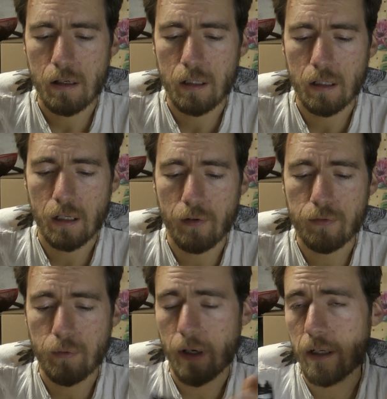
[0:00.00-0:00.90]
uh,
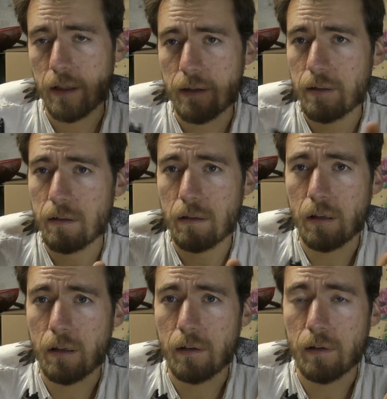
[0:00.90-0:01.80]
I've tried it
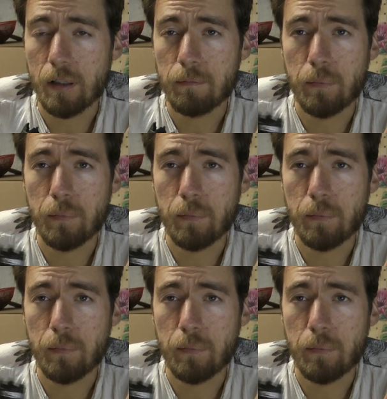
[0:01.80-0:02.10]
uh,